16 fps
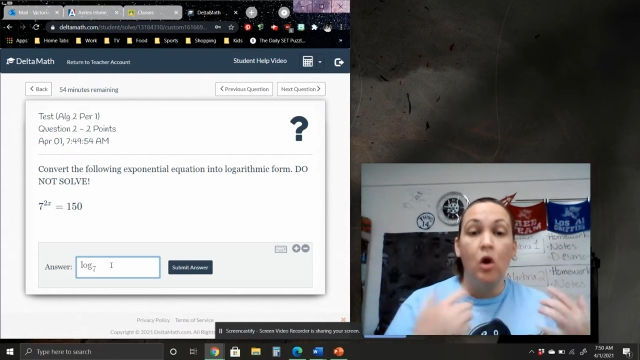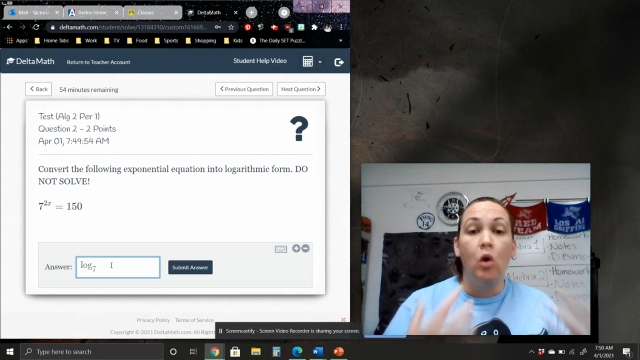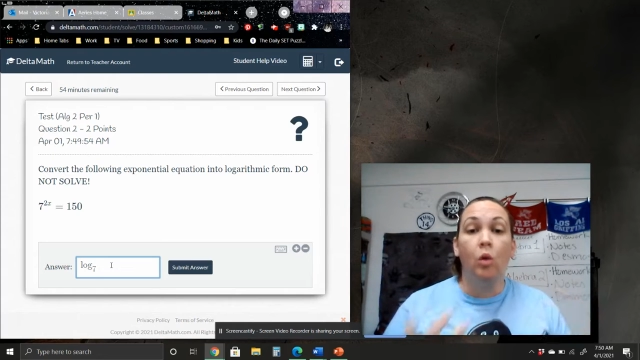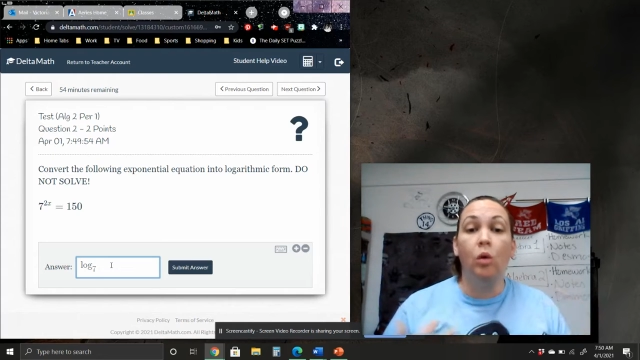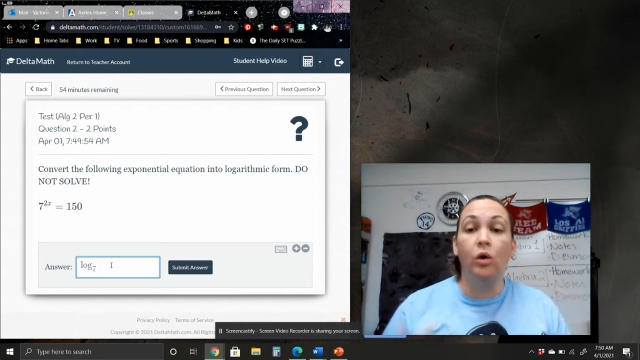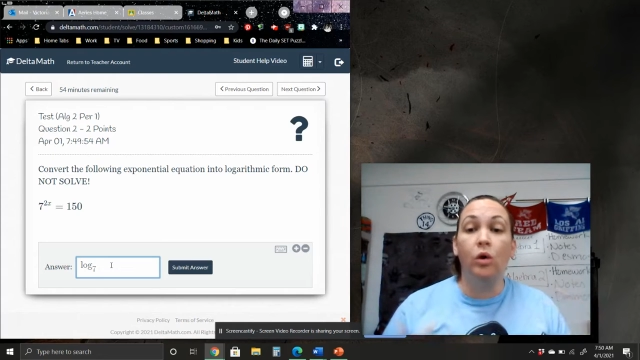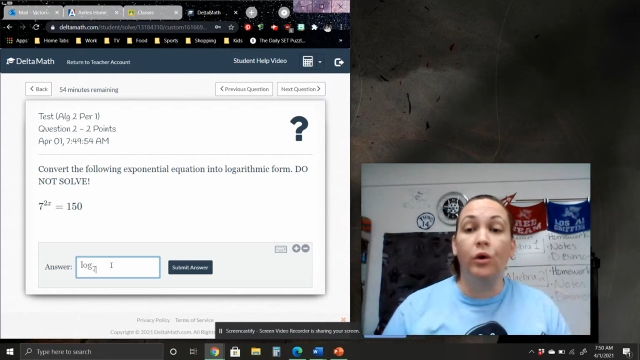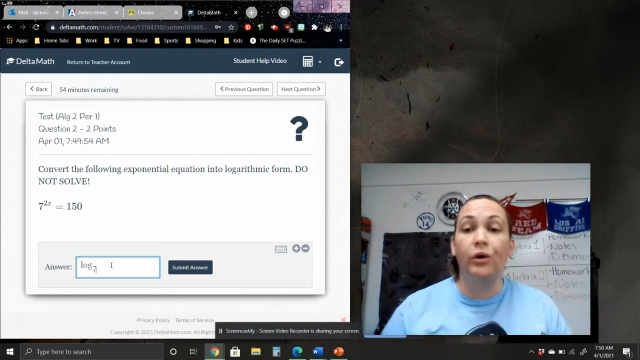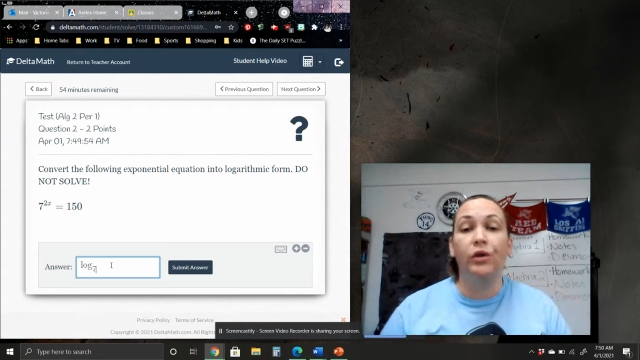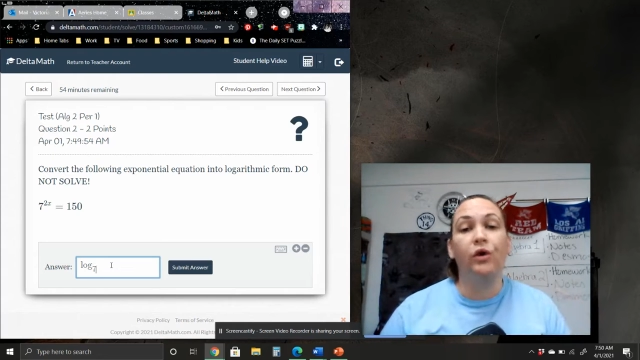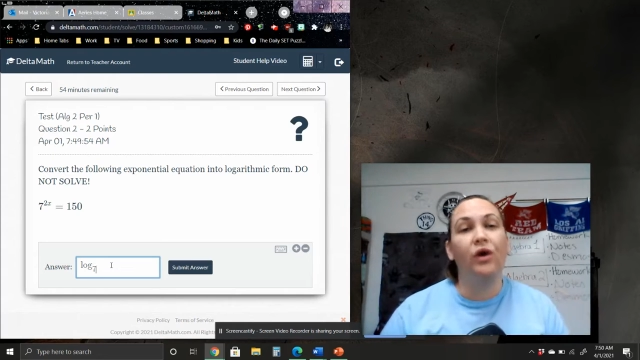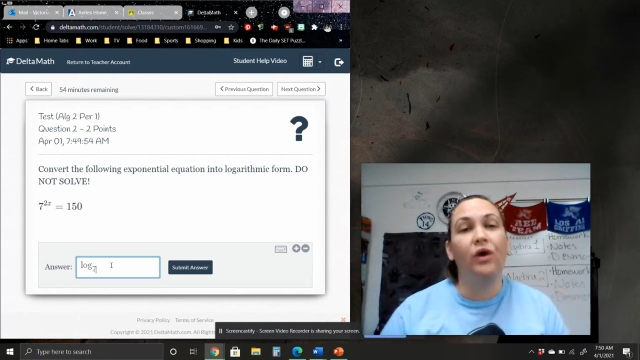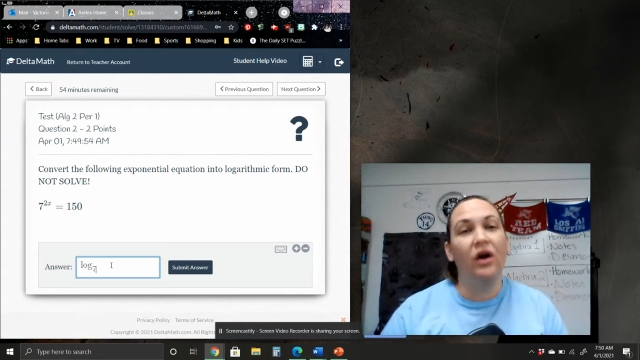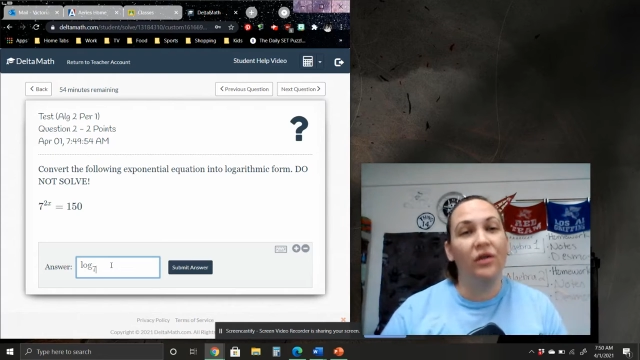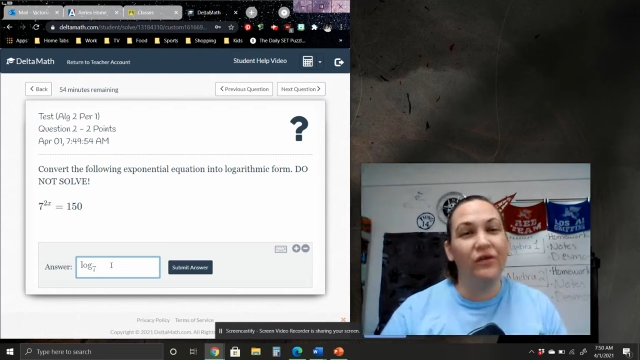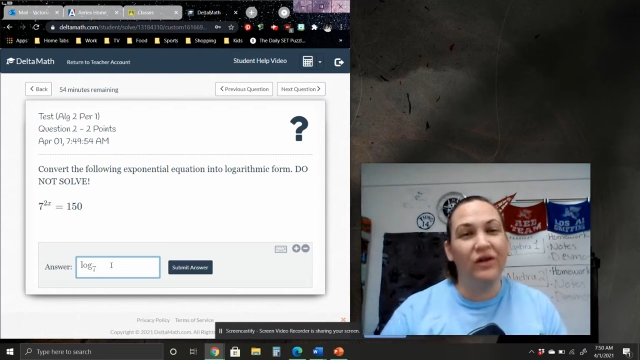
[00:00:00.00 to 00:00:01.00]
Or
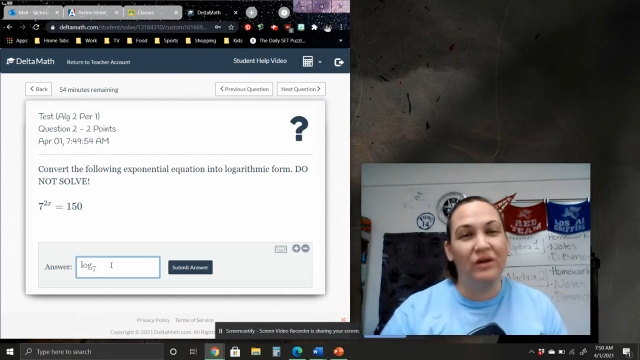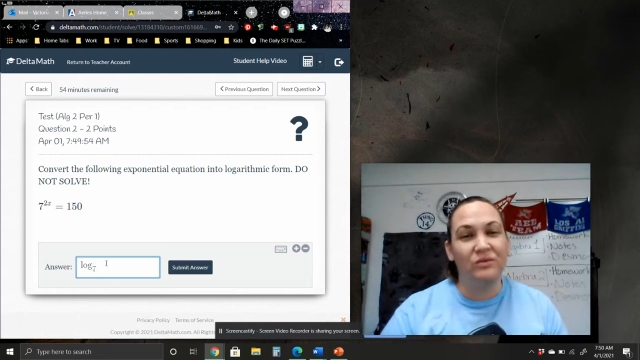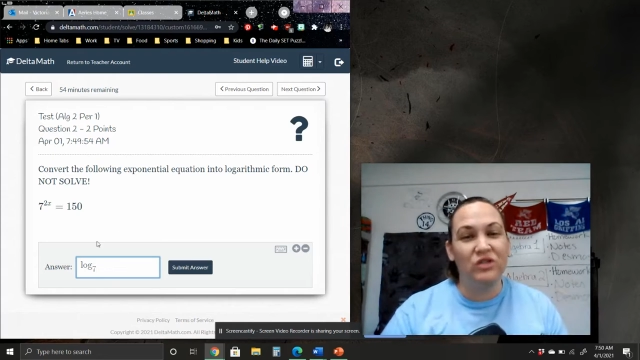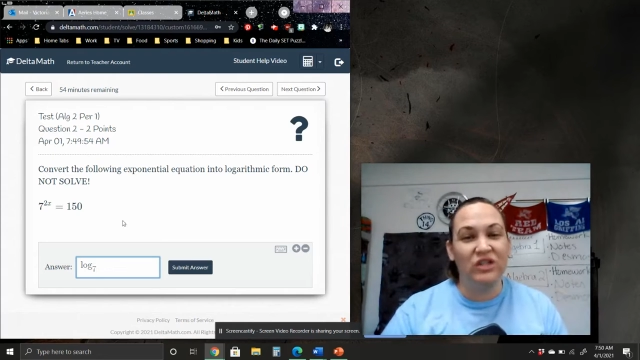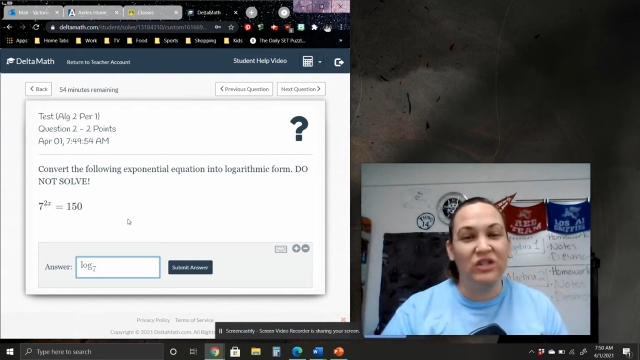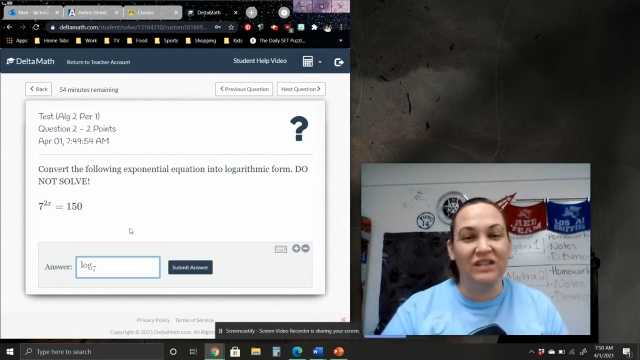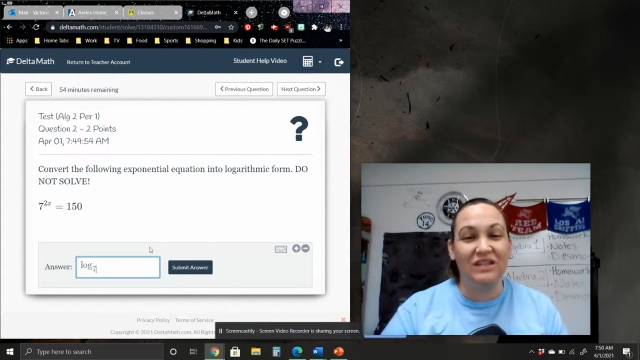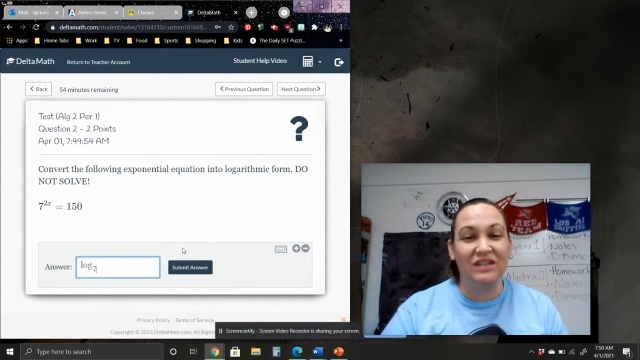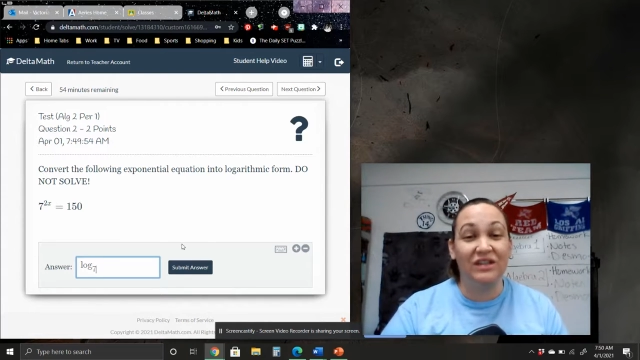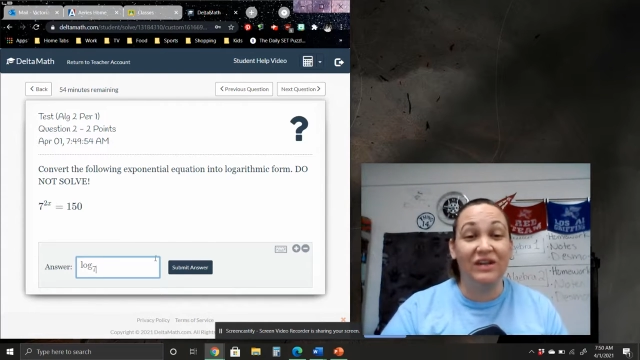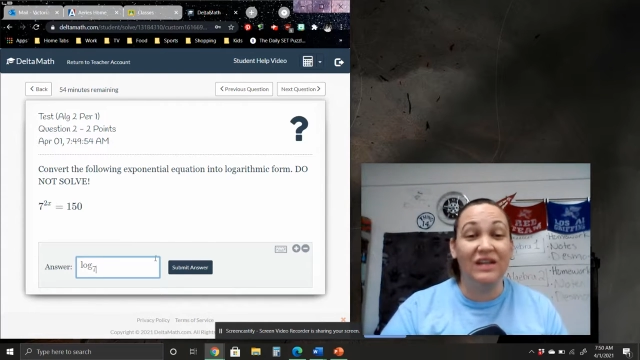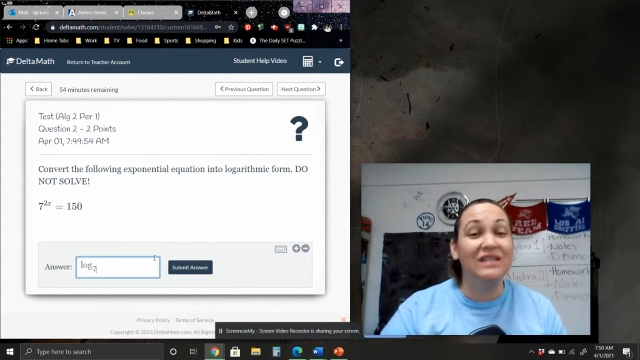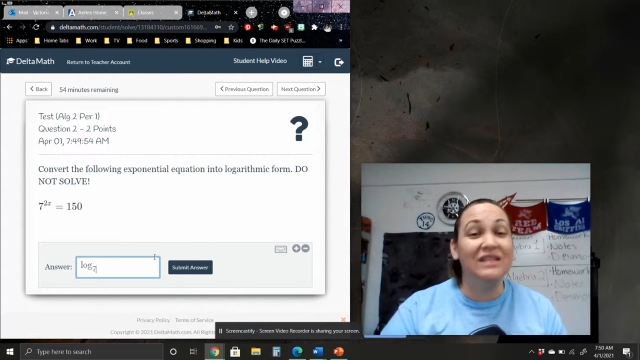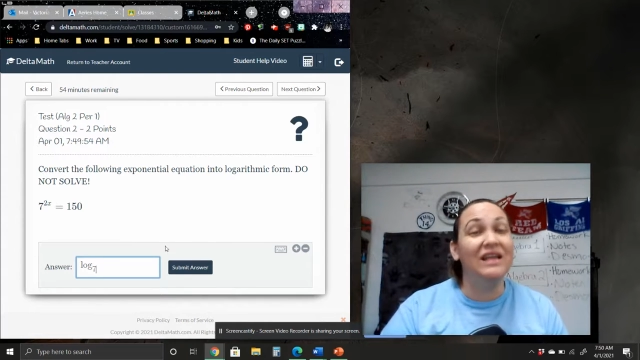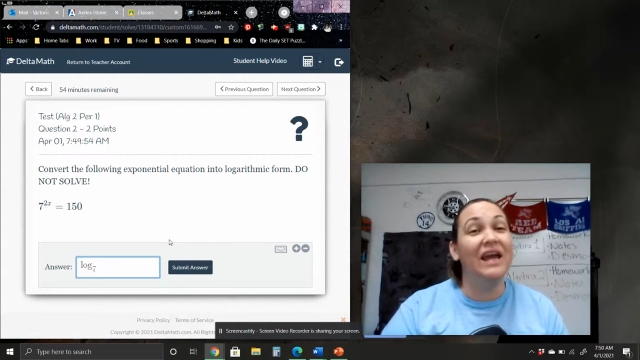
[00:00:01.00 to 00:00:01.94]
your other option is there is